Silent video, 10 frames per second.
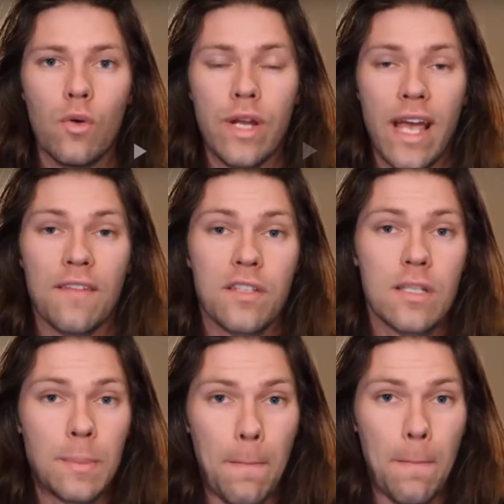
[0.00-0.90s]
We have
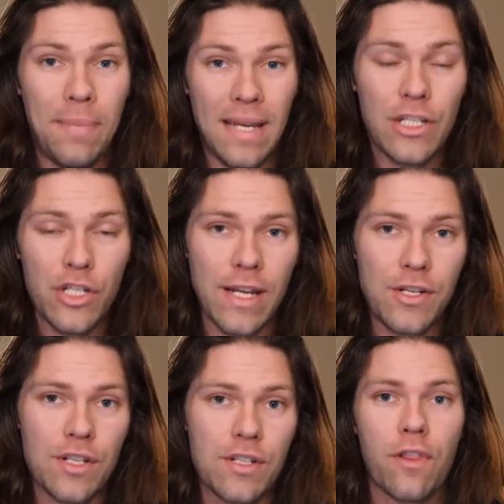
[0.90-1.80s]
some big
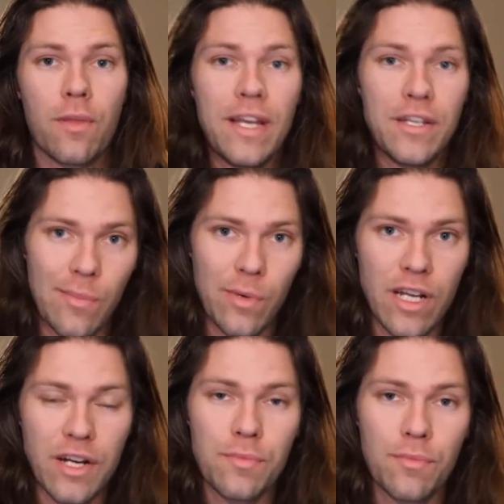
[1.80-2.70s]
changes for the Paycheck
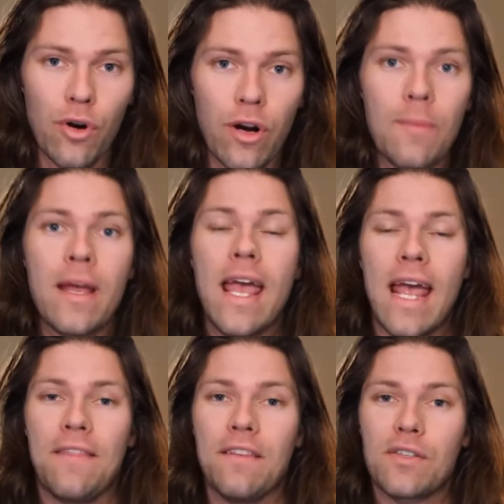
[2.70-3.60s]
Protection Program,
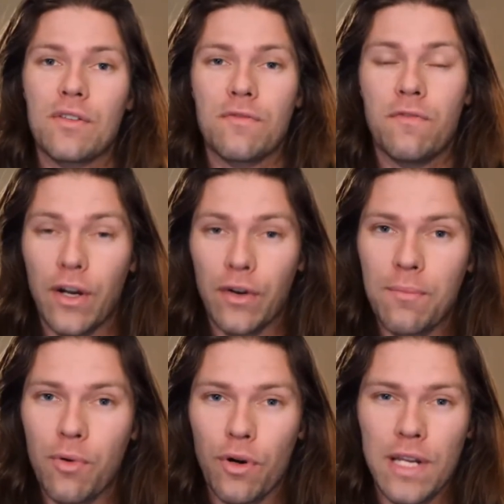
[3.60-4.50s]
and this is very
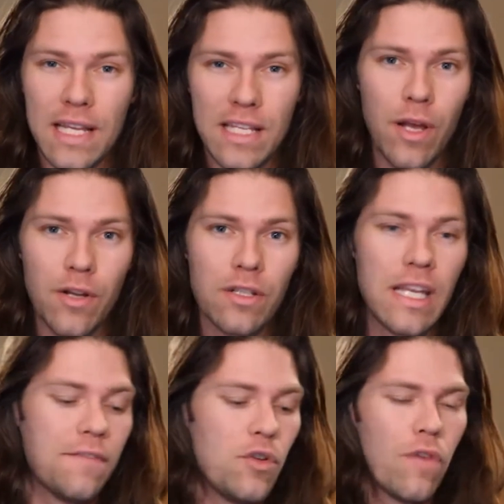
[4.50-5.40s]
important,
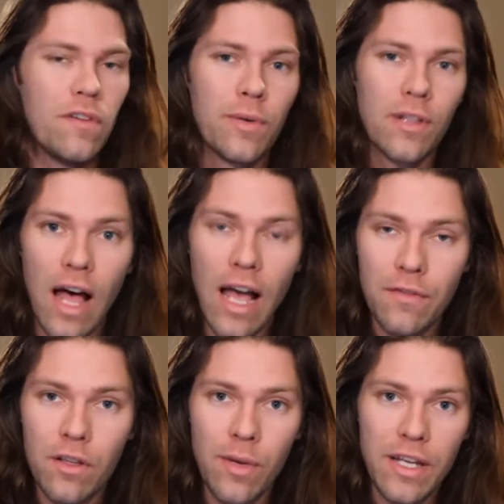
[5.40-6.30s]
especially if you have applied
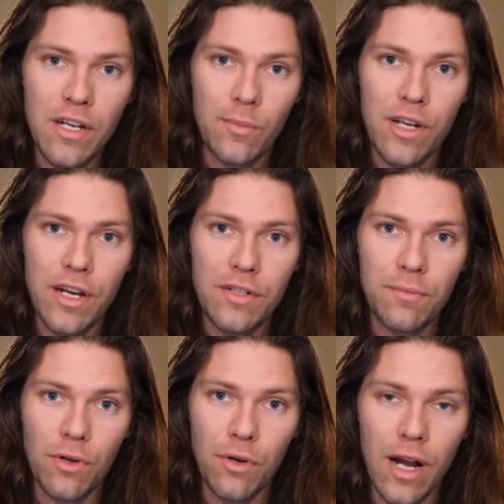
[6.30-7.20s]
for the Paycheck
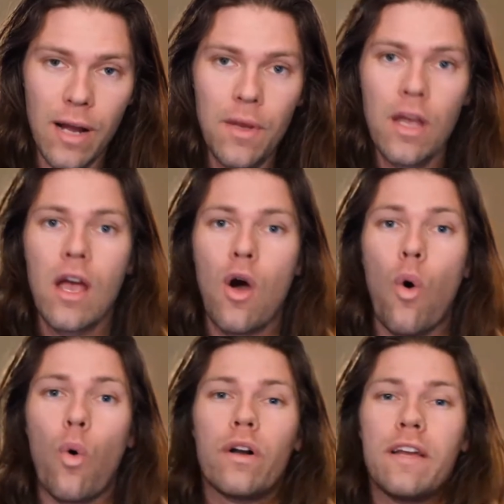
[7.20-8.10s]
Protection Program
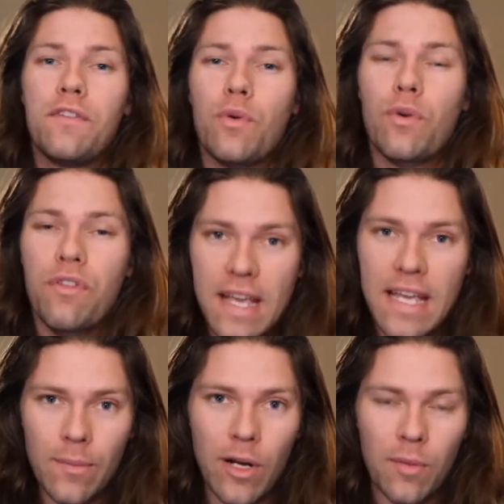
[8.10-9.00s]
or if you're
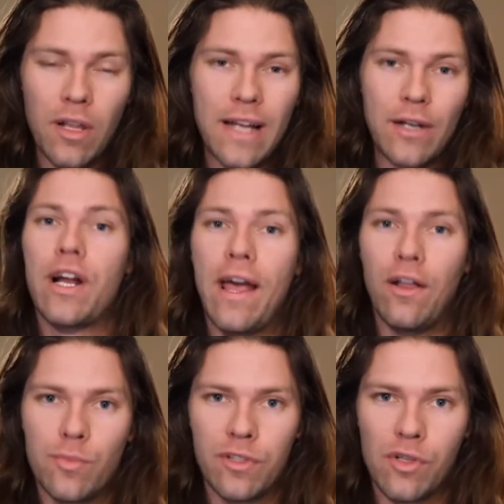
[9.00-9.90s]
thinking about applying or you're
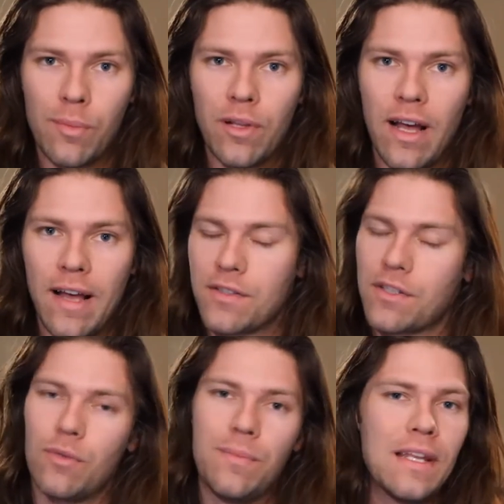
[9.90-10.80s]
eligible to apply. This
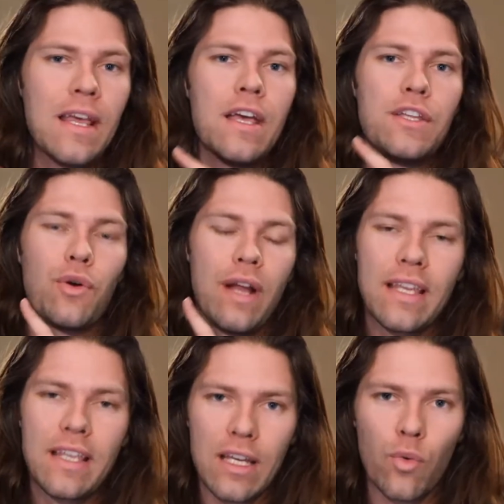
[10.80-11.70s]
could mean you're a
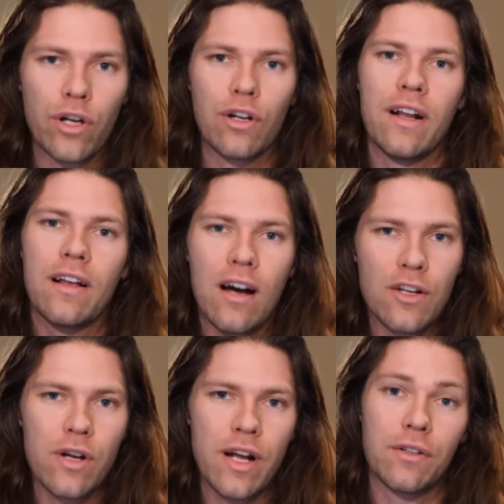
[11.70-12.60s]
gig worker, a
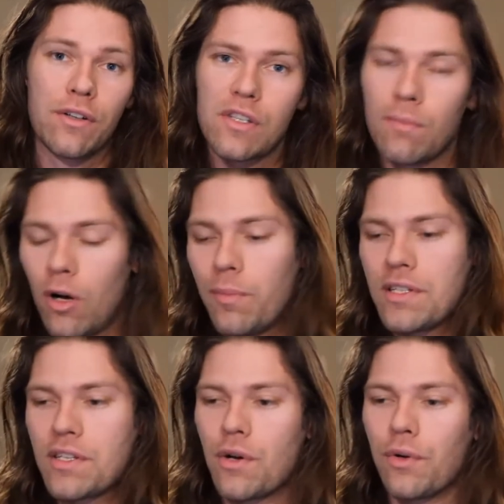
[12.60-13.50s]
contractor, a small
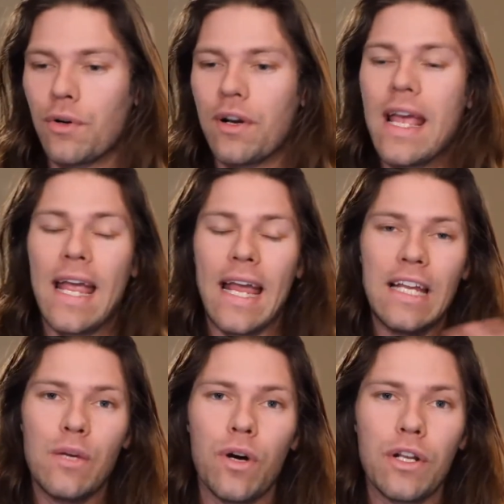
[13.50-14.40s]
business owner,
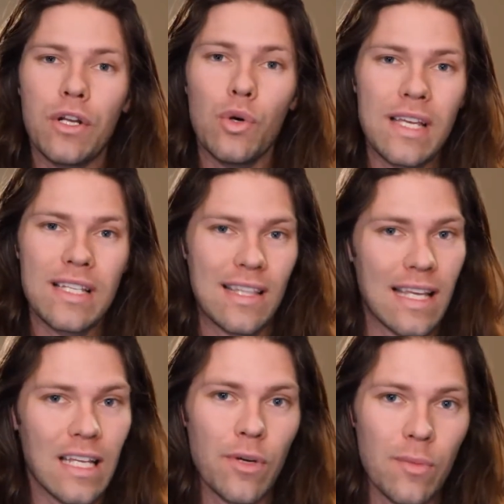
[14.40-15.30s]
anyone who is
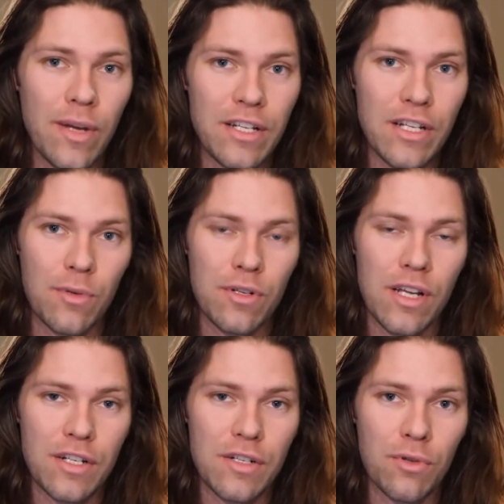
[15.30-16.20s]
thinking about the Paycheck
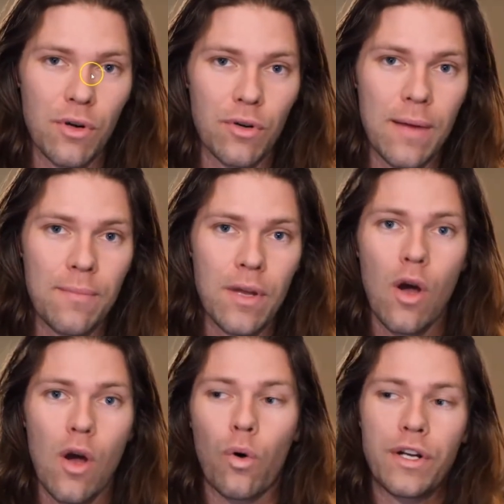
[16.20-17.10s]
Protection Program,
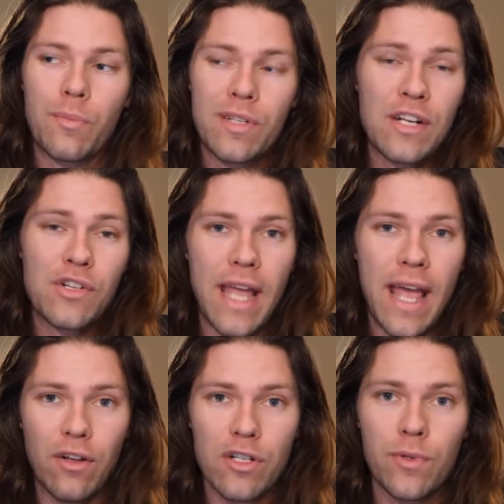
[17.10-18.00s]
or you're potentially
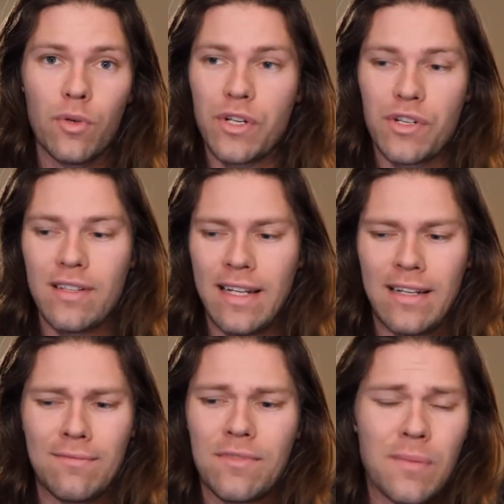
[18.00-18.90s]
eligible, which is like
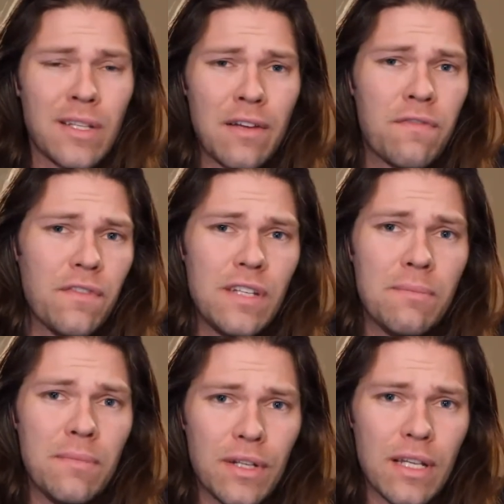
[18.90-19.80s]
something like 50
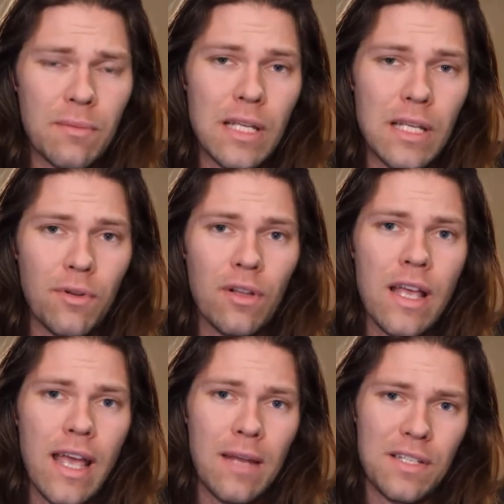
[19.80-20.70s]
million people
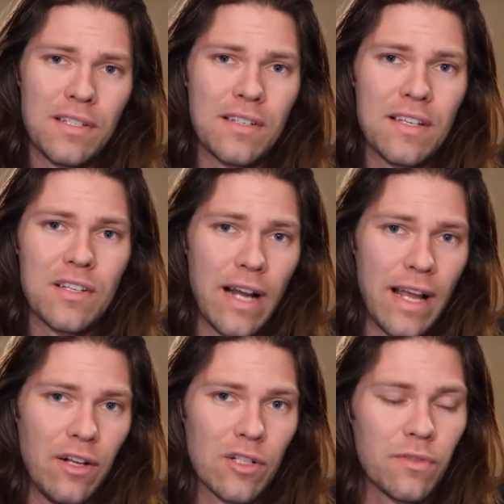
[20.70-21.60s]
and businesses are
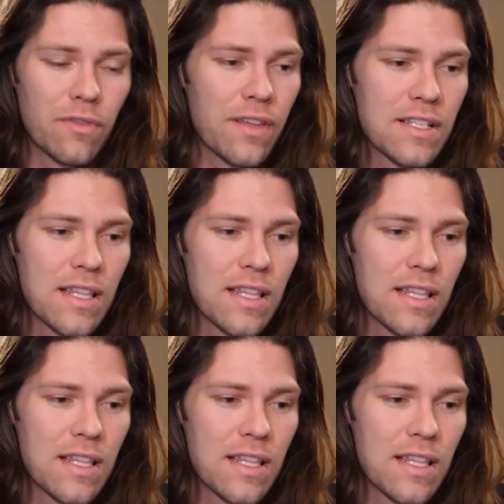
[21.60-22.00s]
eligible for this